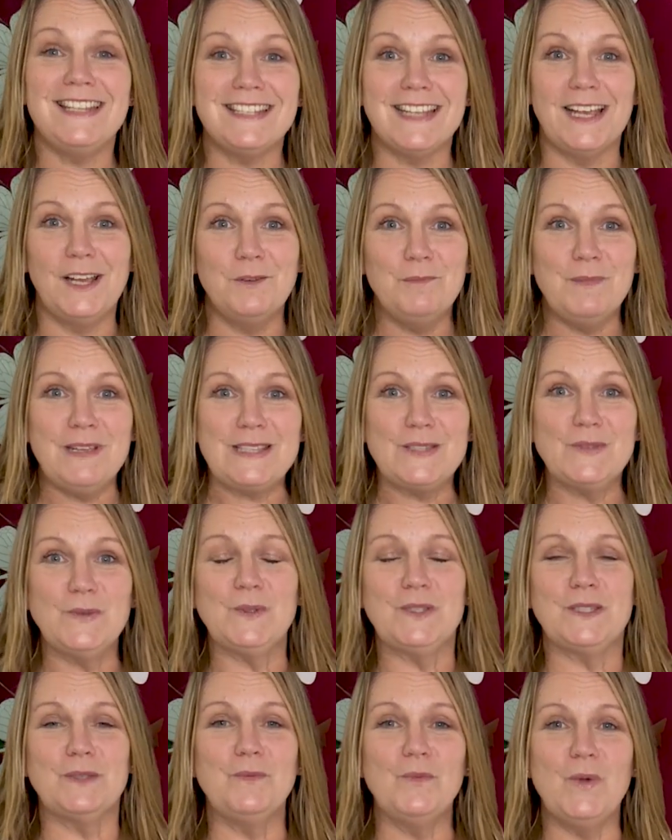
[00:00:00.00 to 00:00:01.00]
to help me sort
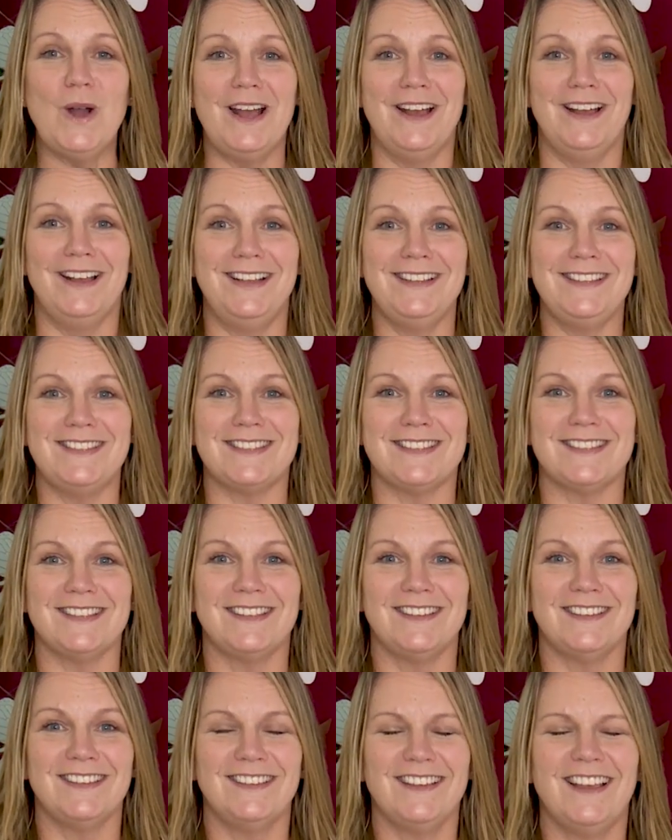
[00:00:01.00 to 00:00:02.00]
some words?
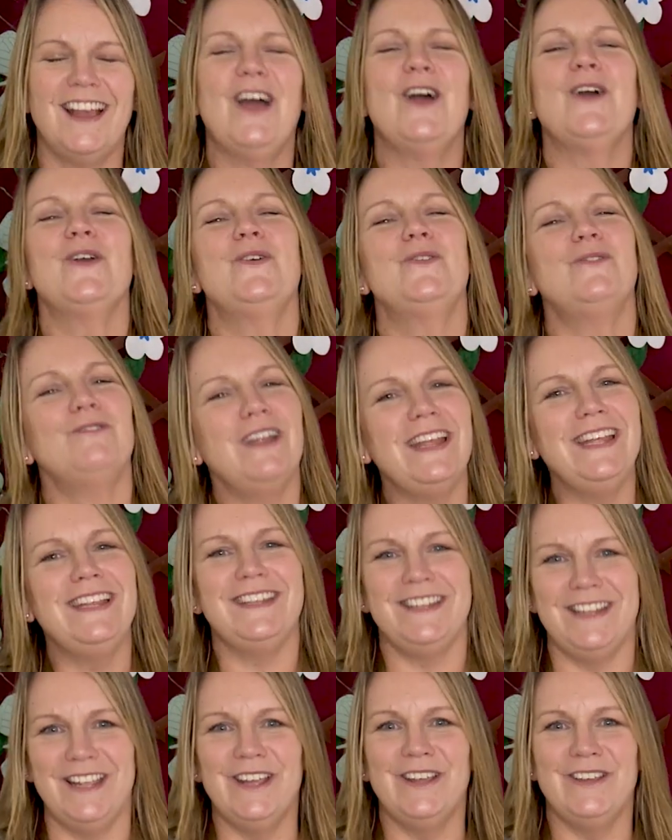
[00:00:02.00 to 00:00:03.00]
Great
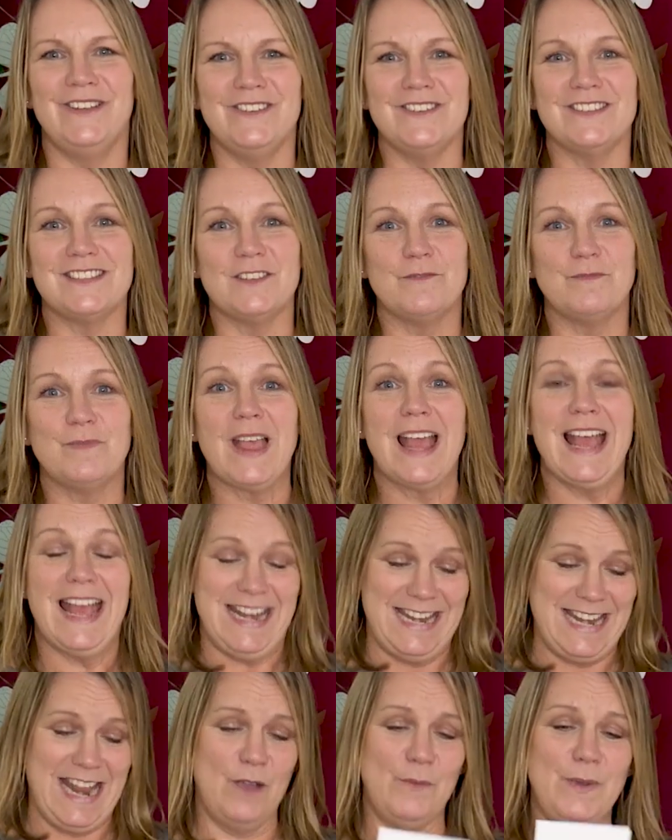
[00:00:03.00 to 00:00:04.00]
news.
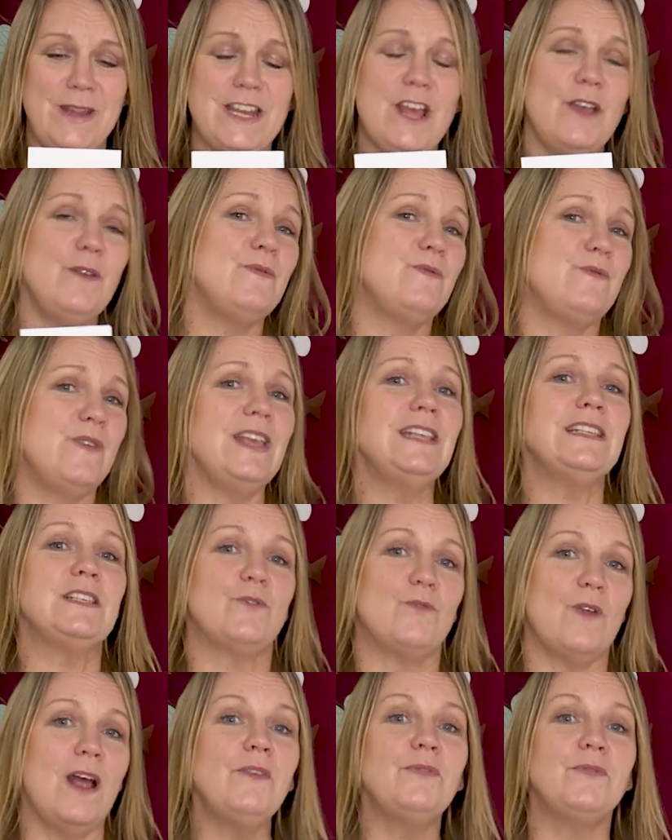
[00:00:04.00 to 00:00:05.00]
Now we know this
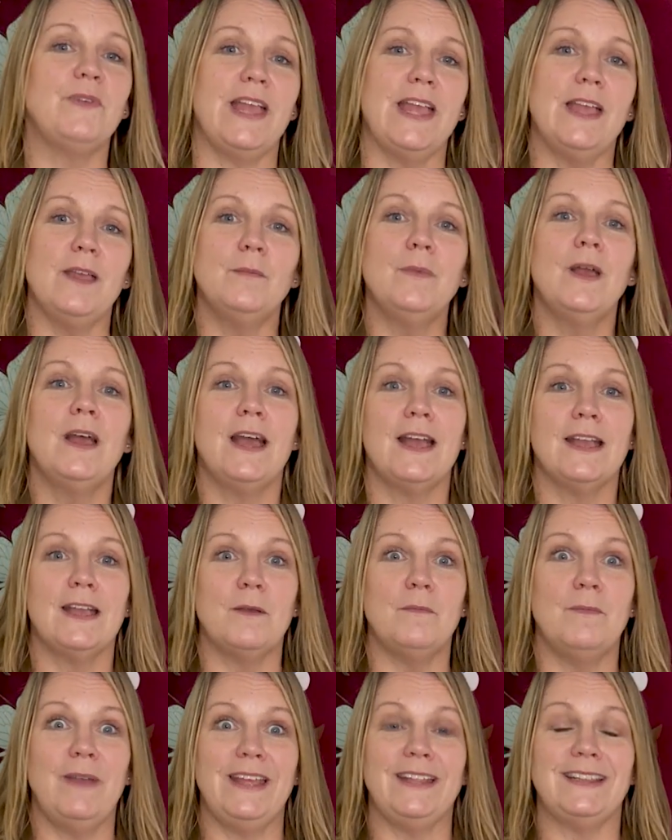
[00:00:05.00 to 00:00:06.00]
grapheme
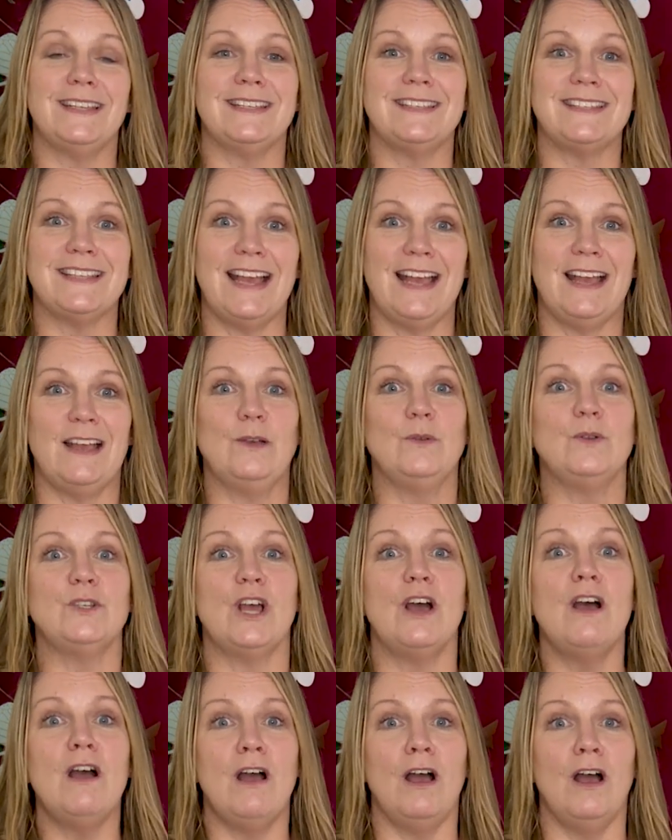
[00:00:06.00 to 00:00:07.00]
can make the sound
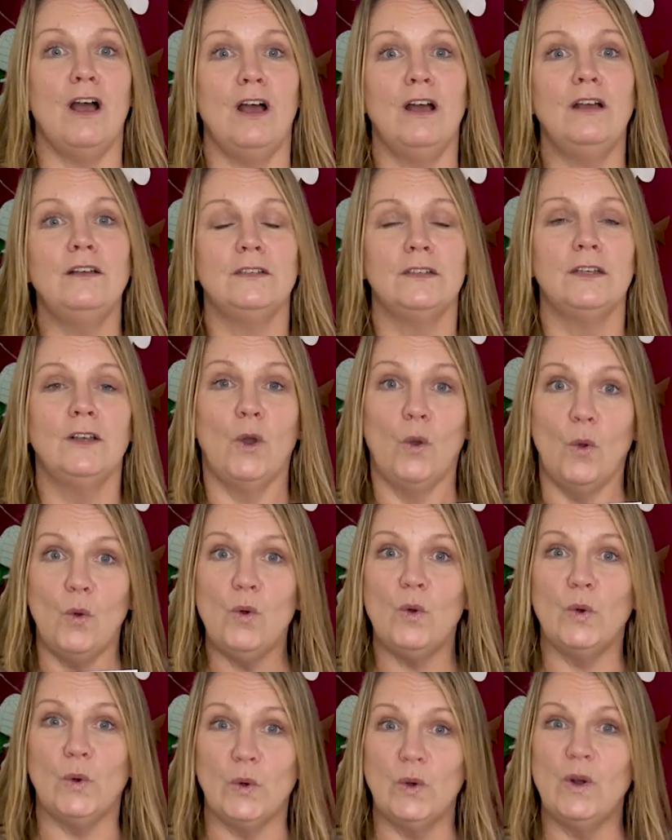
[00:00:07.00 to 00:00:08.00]

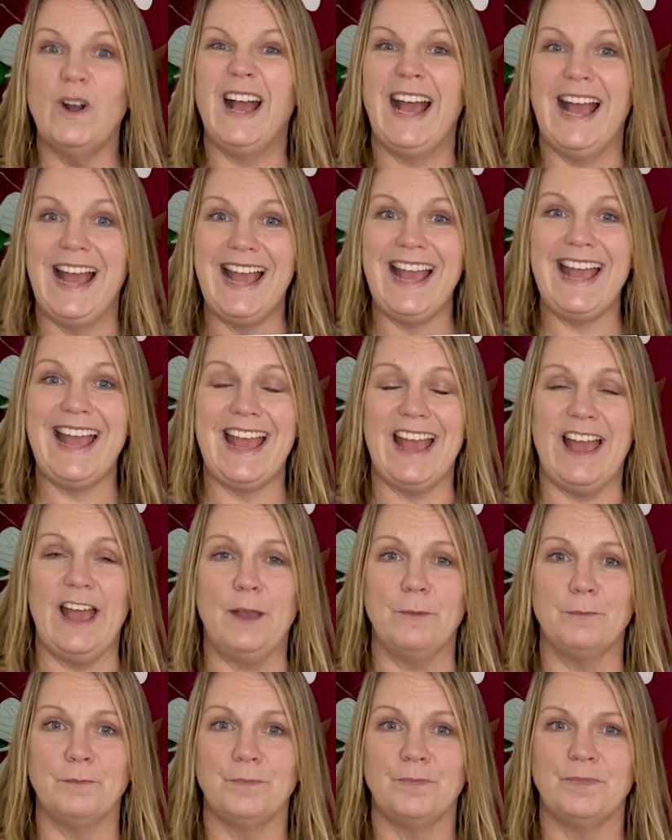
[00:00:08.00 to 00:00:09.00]
or air.
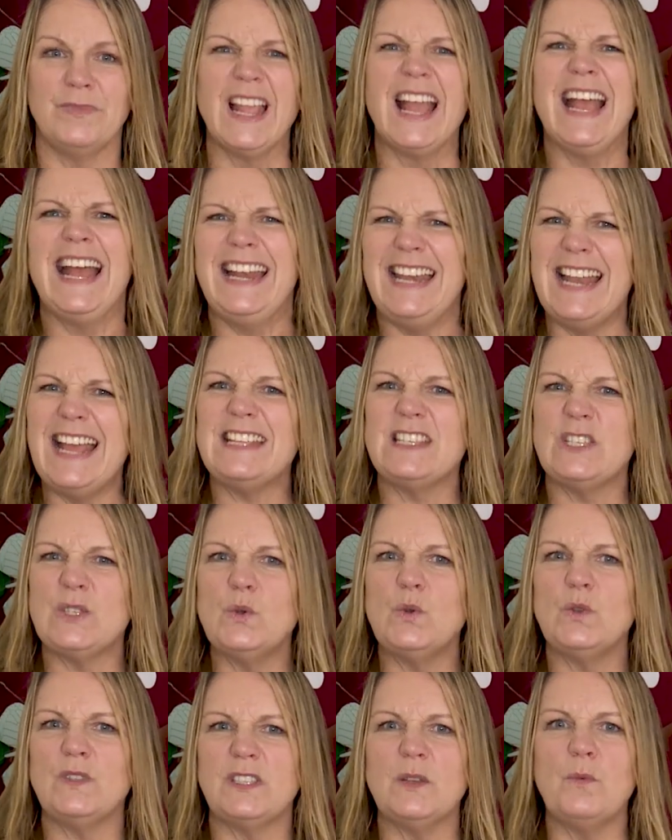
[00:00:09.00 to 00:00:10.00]
Let's
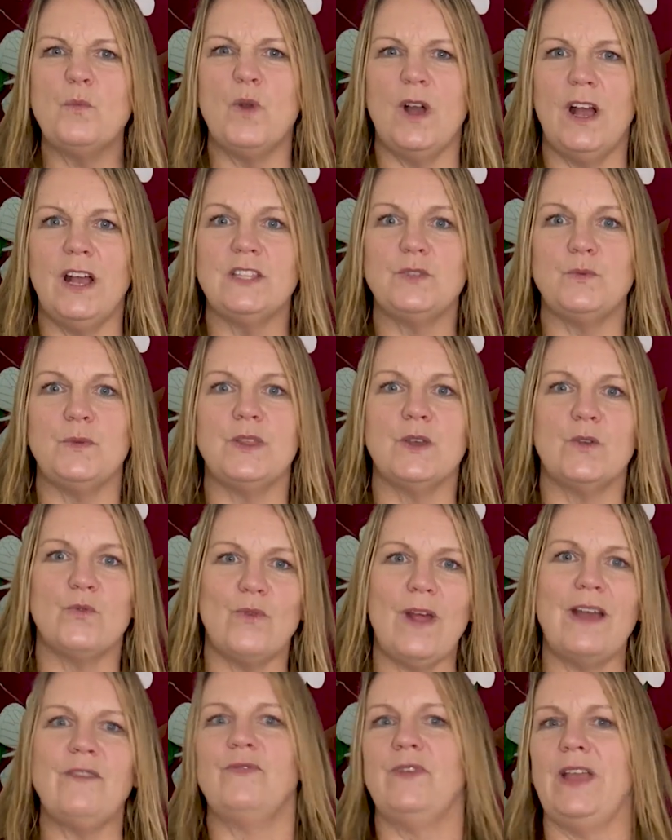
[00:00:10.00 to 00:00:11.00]
sort some words with the
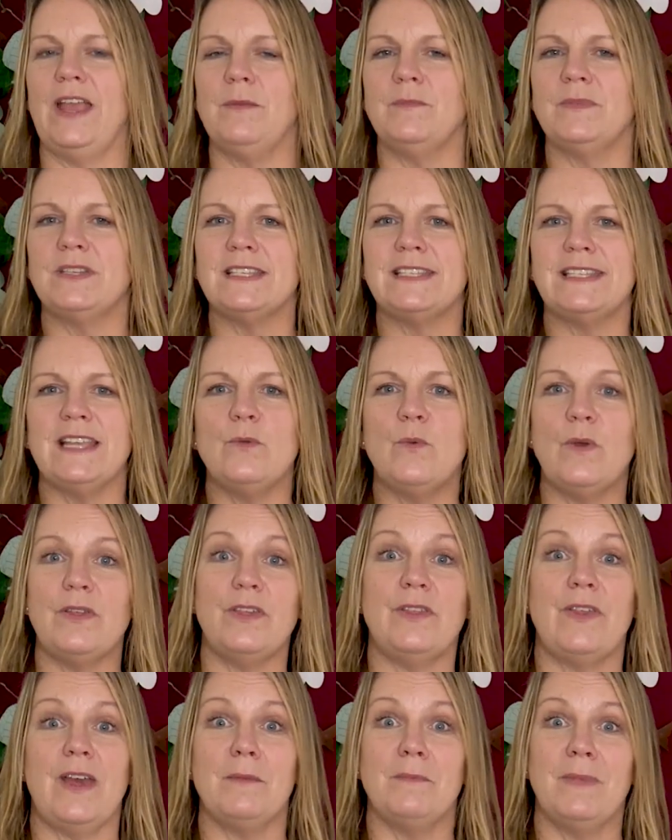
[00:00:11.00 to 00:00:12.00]
grapheme to see whether
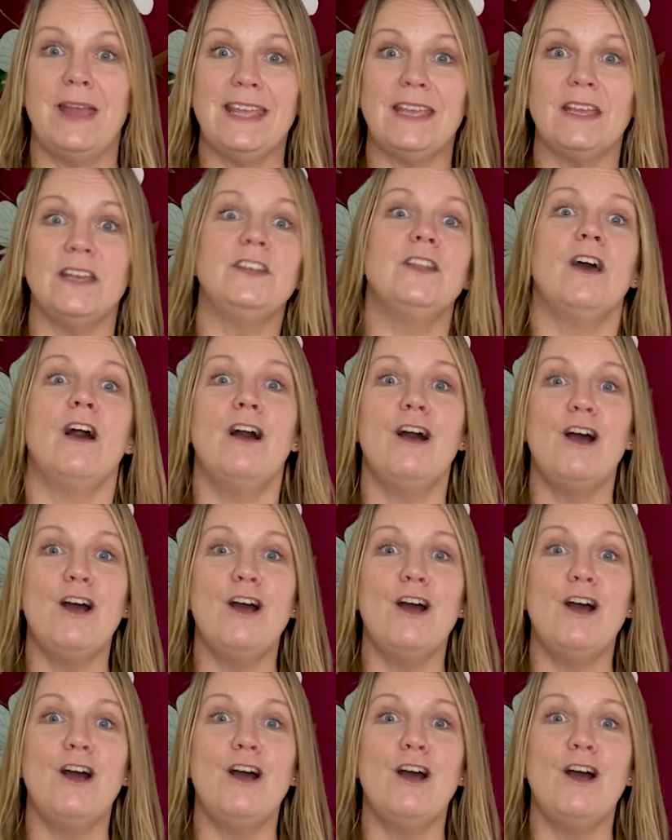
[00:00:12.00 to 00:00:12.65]
they make an